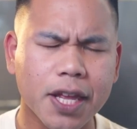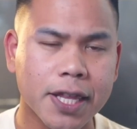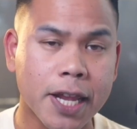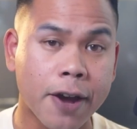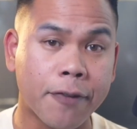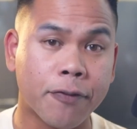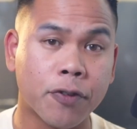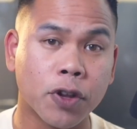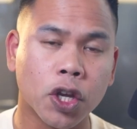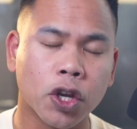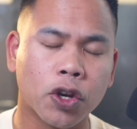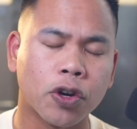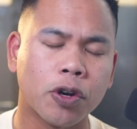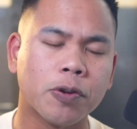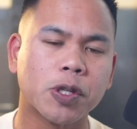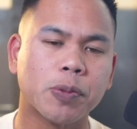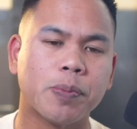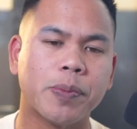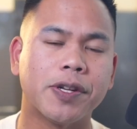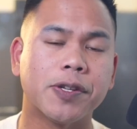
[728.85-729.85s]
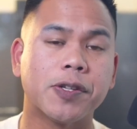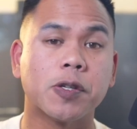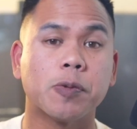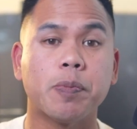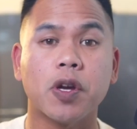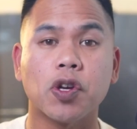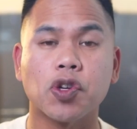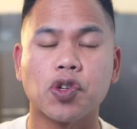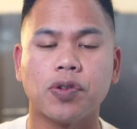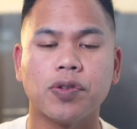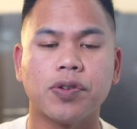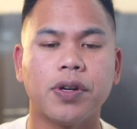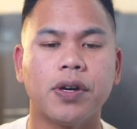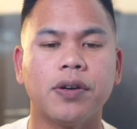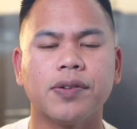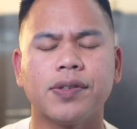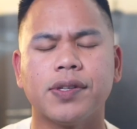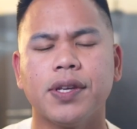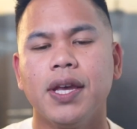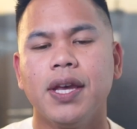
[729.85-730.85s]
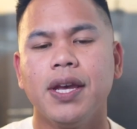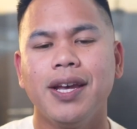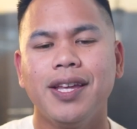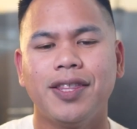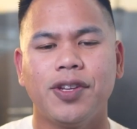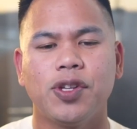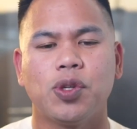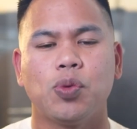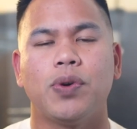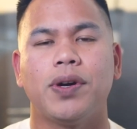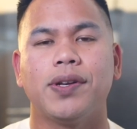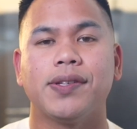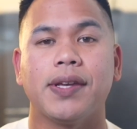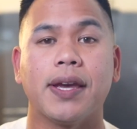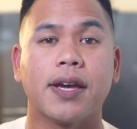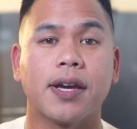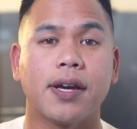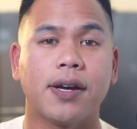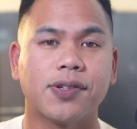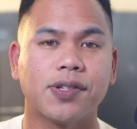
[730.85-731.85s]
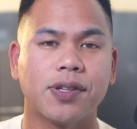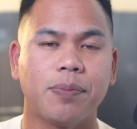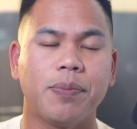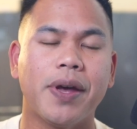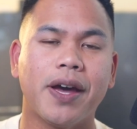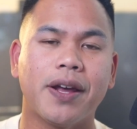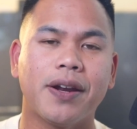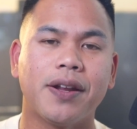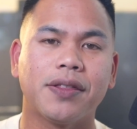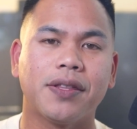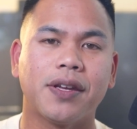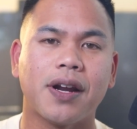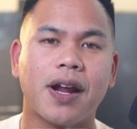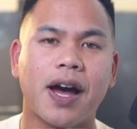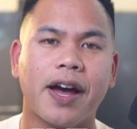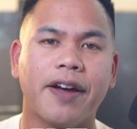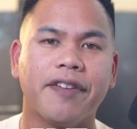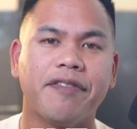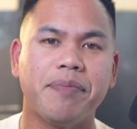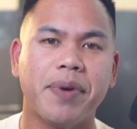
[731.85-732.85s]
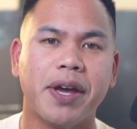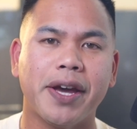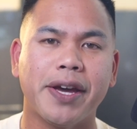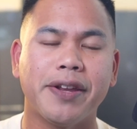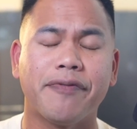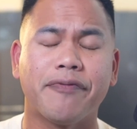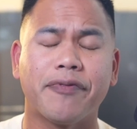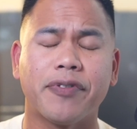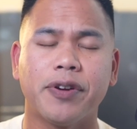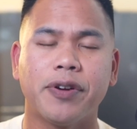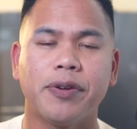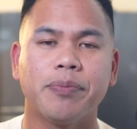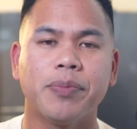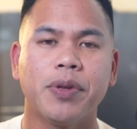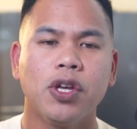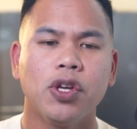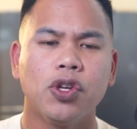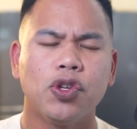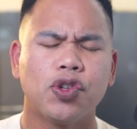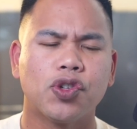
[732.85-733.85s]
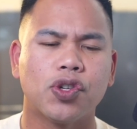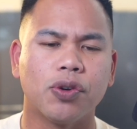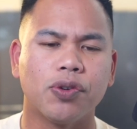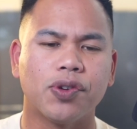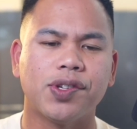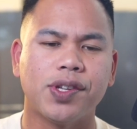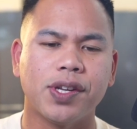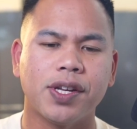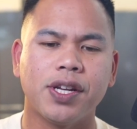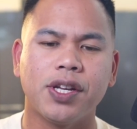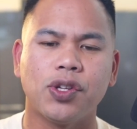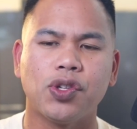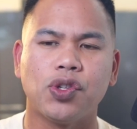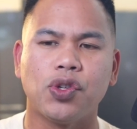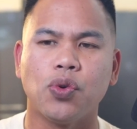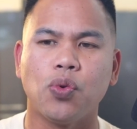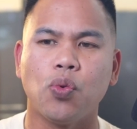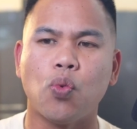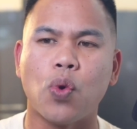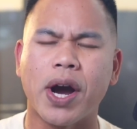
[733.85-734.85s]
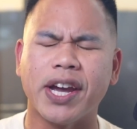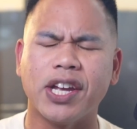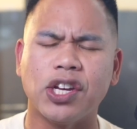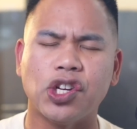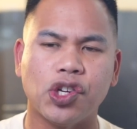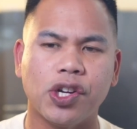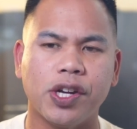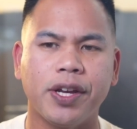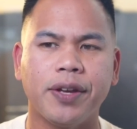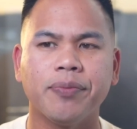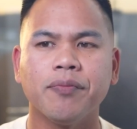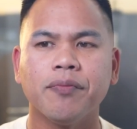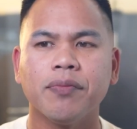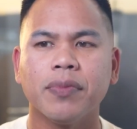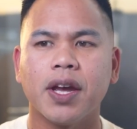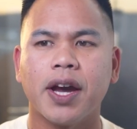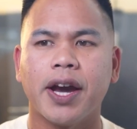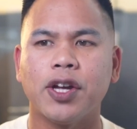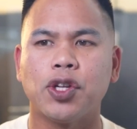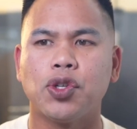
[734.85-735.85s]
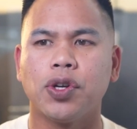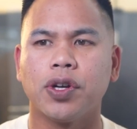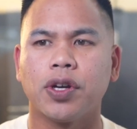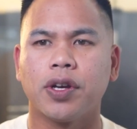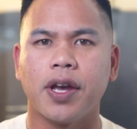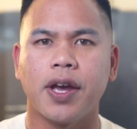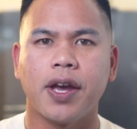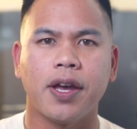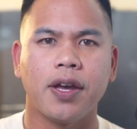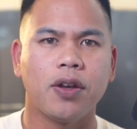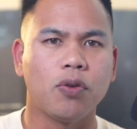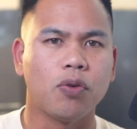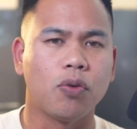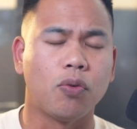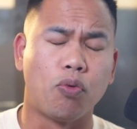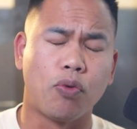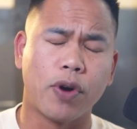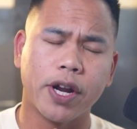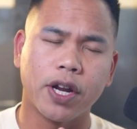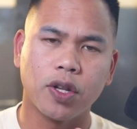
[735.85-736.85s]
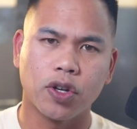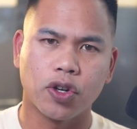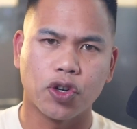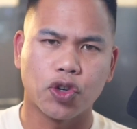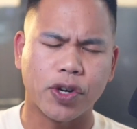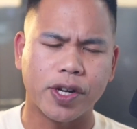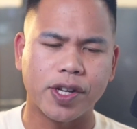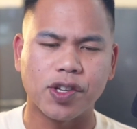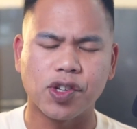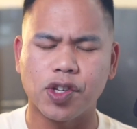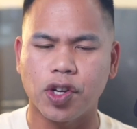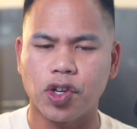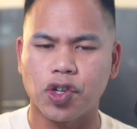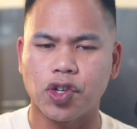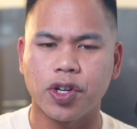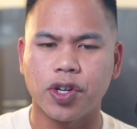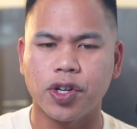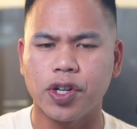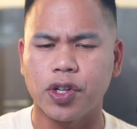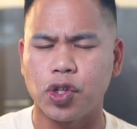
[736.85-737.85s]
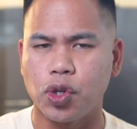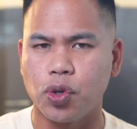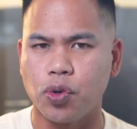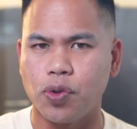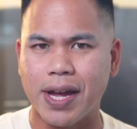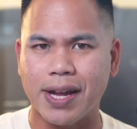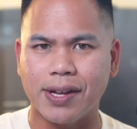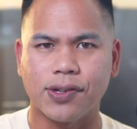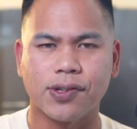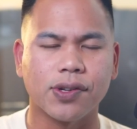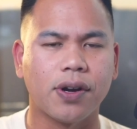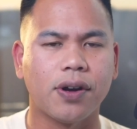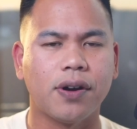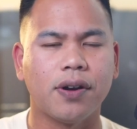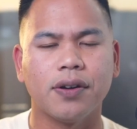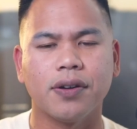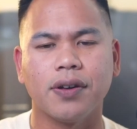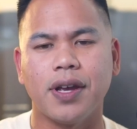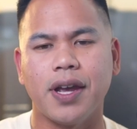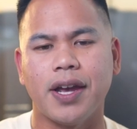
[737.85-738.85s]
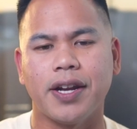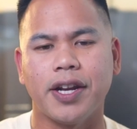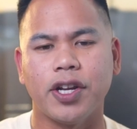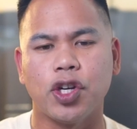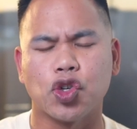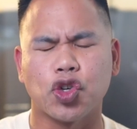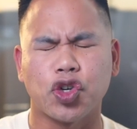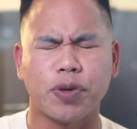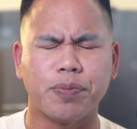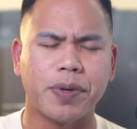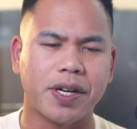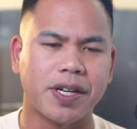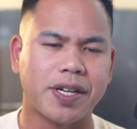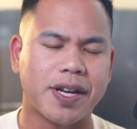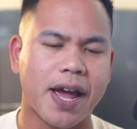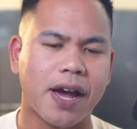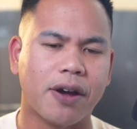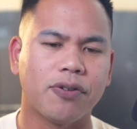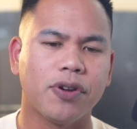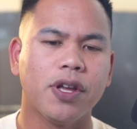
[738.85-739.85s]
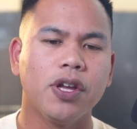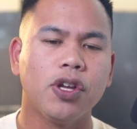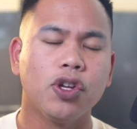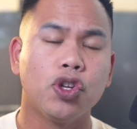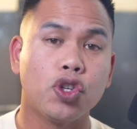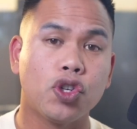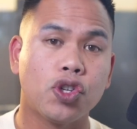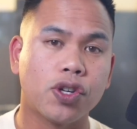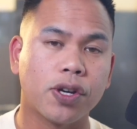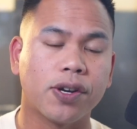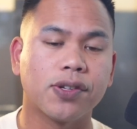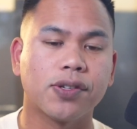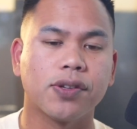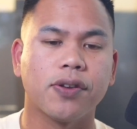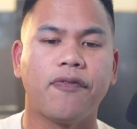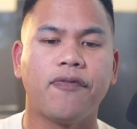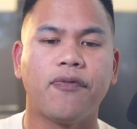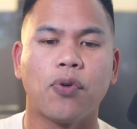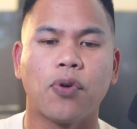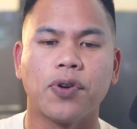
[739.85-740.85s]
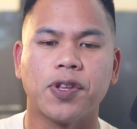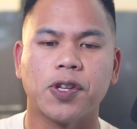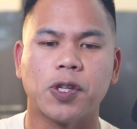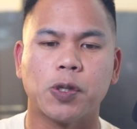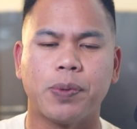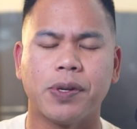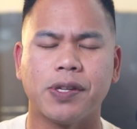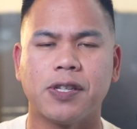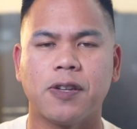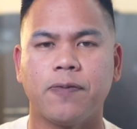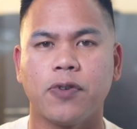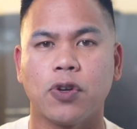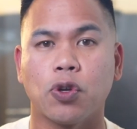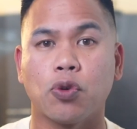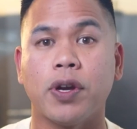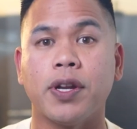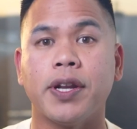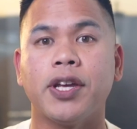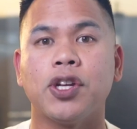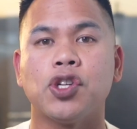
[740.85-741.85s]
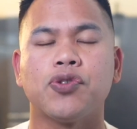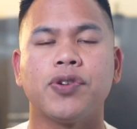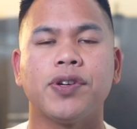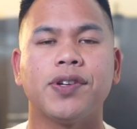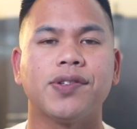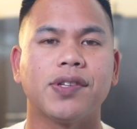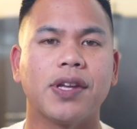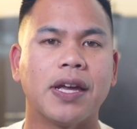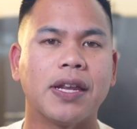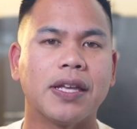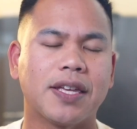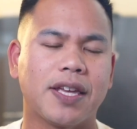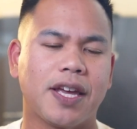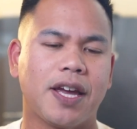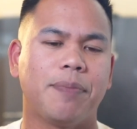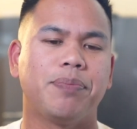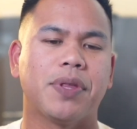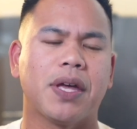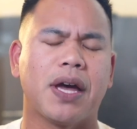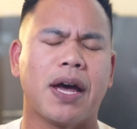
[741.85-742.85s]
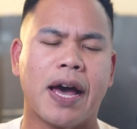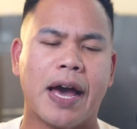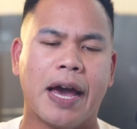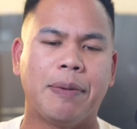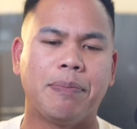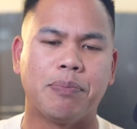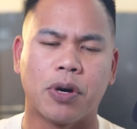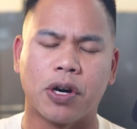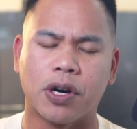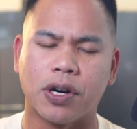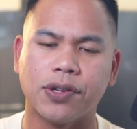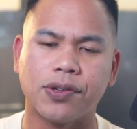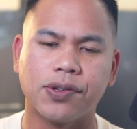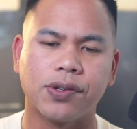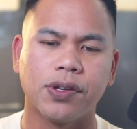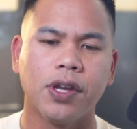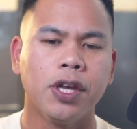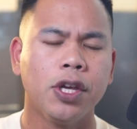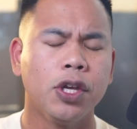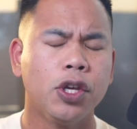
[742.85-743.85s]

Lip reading: Now for the groomsmen, special note, this was a custom edit that I've made from Soak City to YG. I took a regular transition into that song and I trimmed it down just for the specific grand entrance and kept the hype parts.